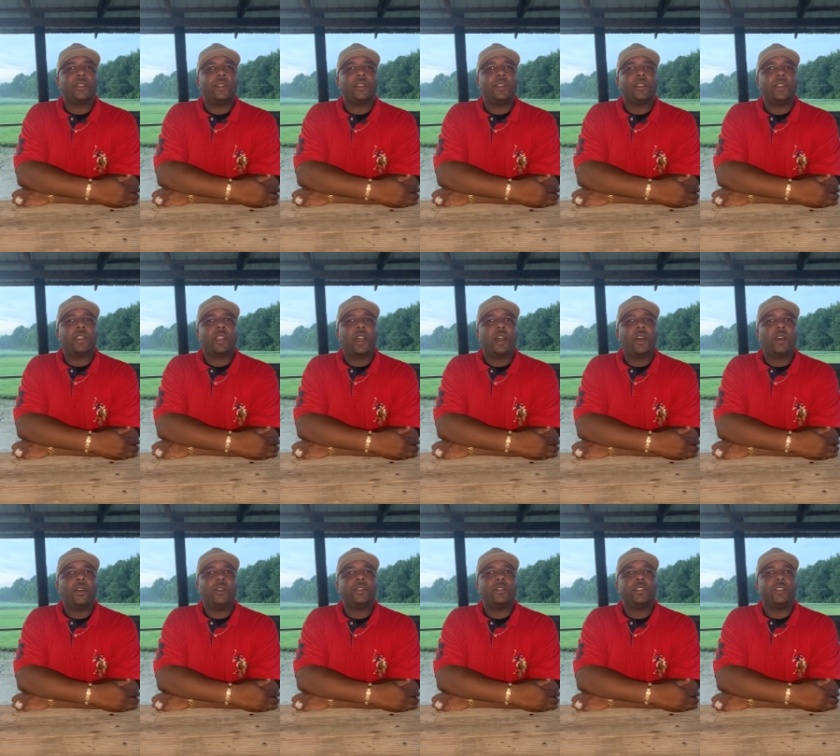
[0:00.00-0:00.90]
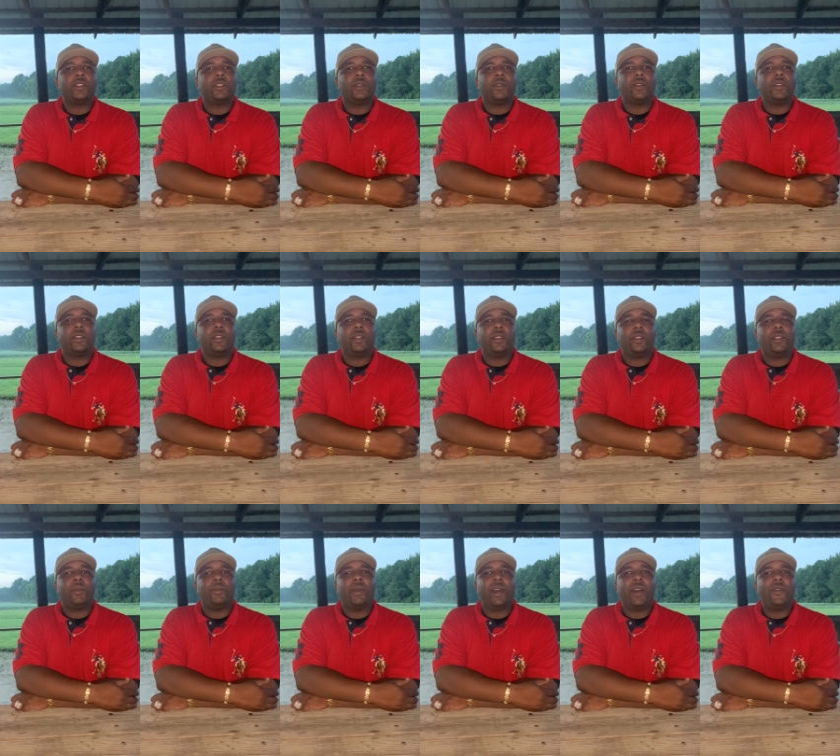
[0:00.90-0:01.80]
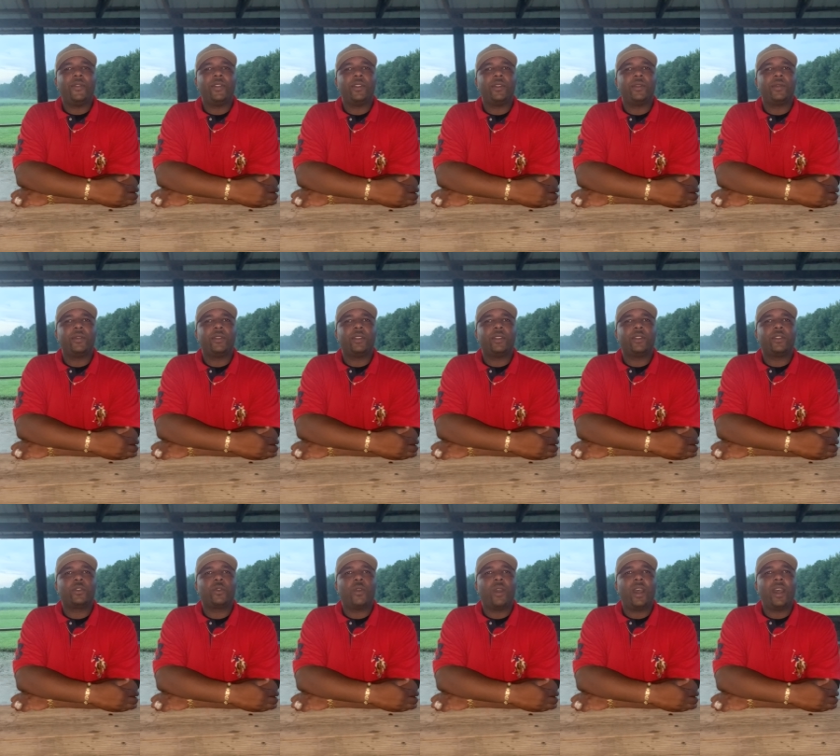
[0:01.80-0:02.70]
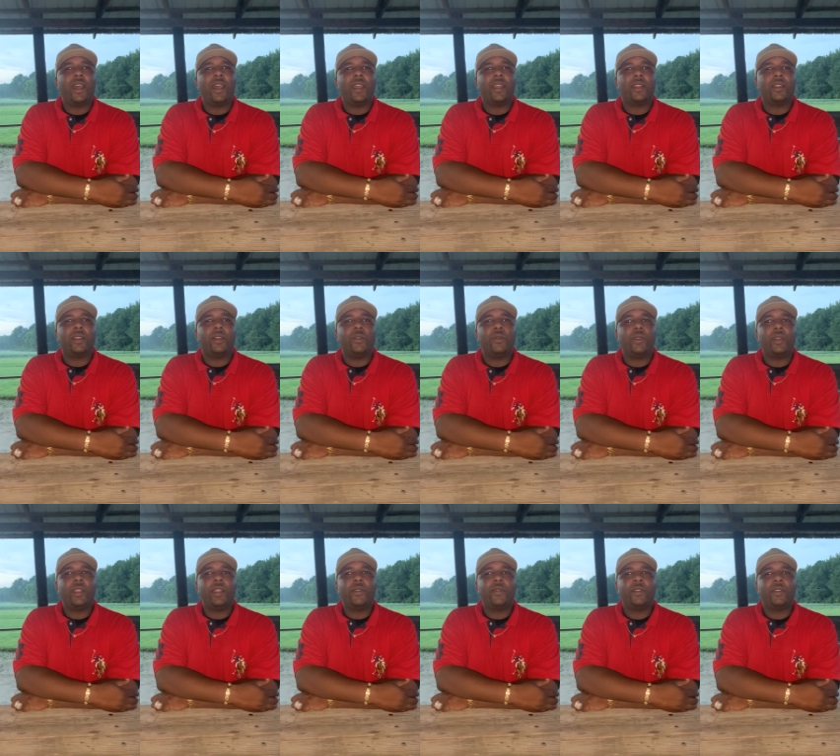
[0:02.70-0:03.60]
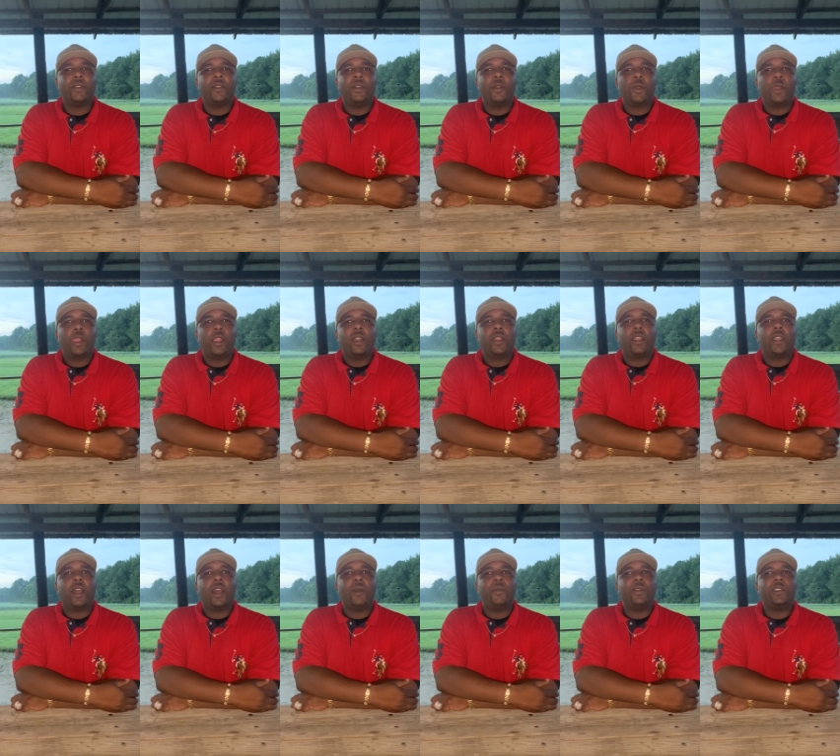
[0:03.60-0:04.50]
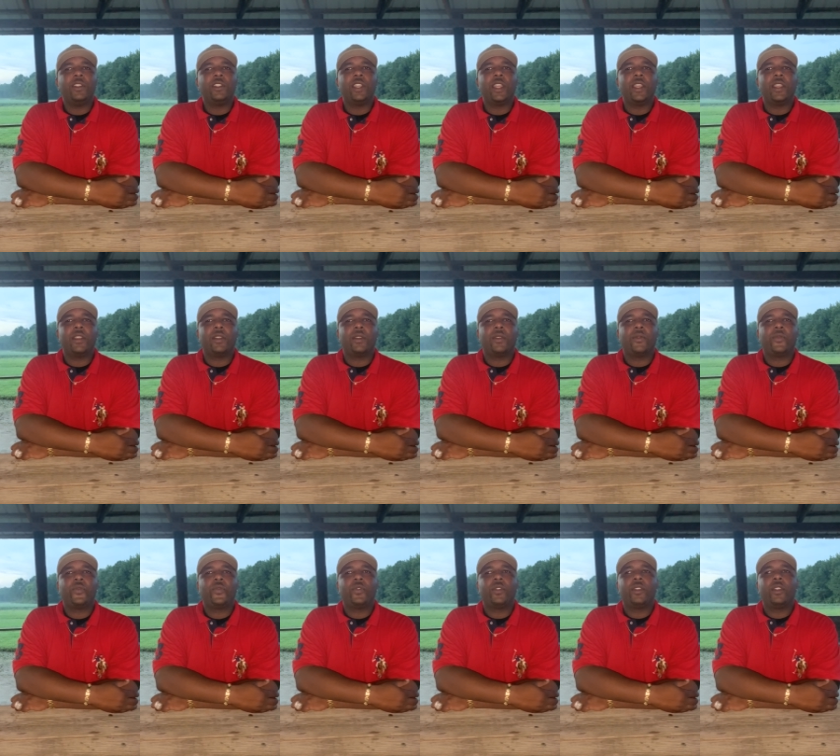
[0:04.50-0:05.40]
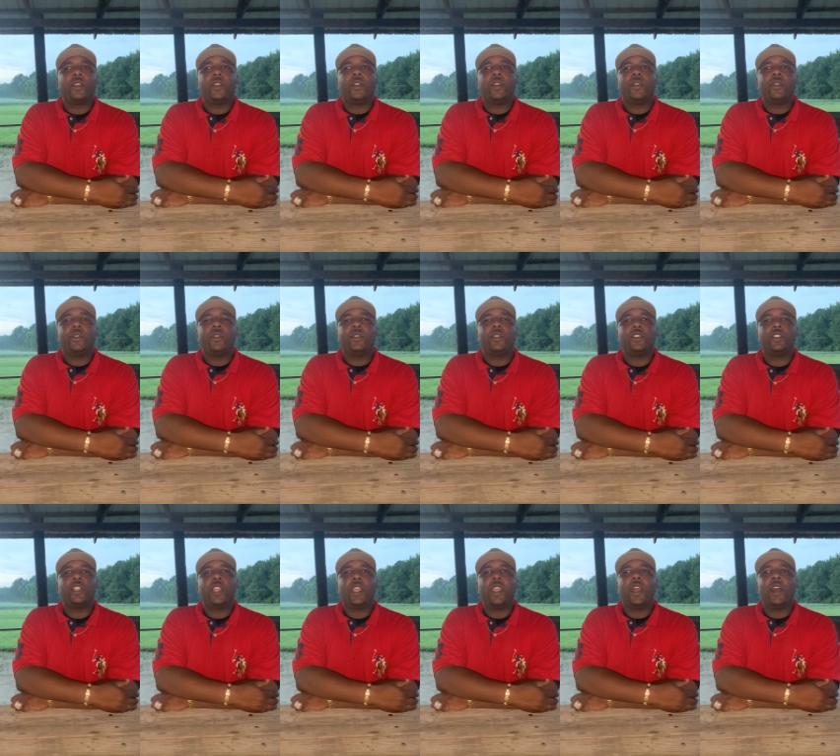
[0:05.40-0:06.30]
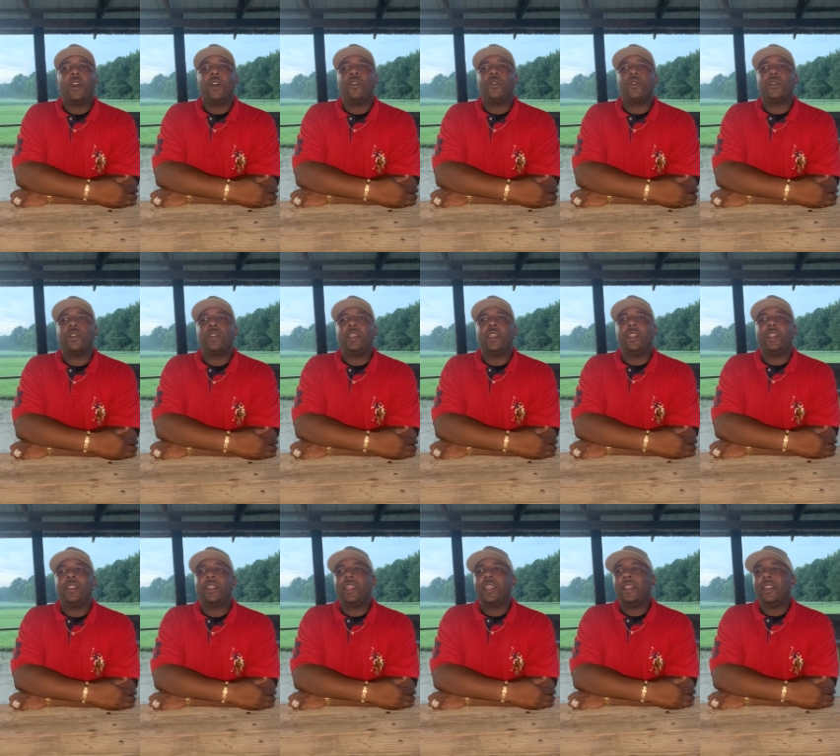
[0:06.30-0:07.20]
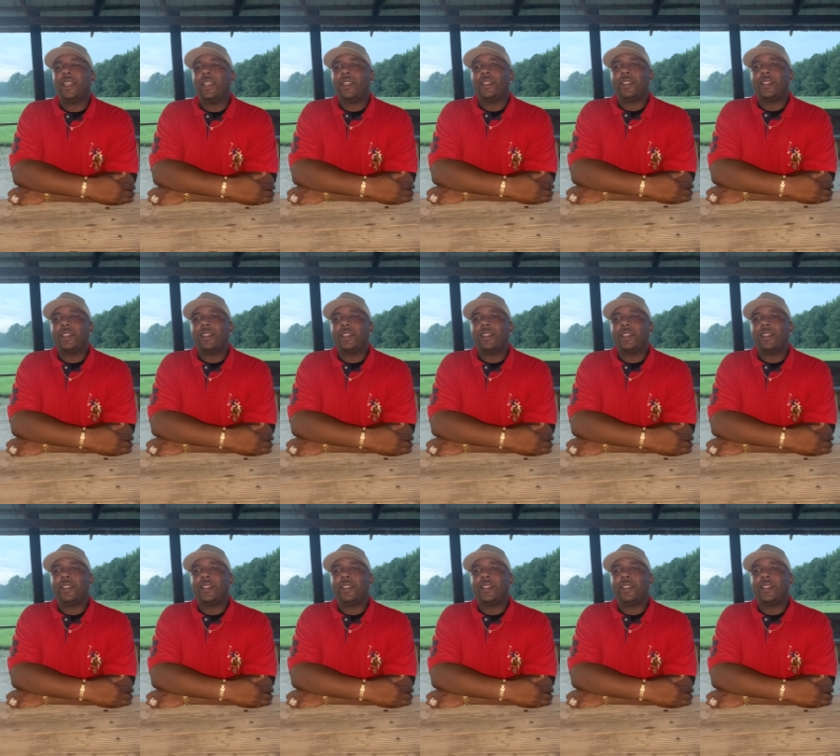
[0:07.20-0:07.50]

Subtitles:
the cause and the mafia, the squad or whatever, call me Jay. Jay Hulk, anything like that.